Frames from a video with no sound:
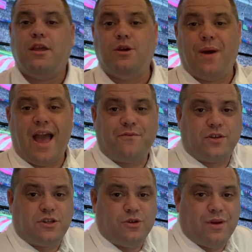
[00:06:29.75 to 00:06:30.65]
you have
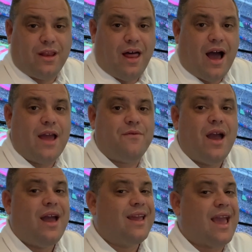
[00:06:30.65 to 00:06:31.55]
to tune in live,
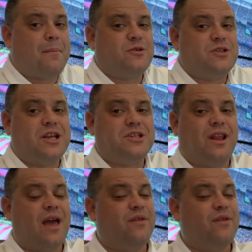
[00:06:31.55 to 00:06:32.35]
Cappers Nation Live.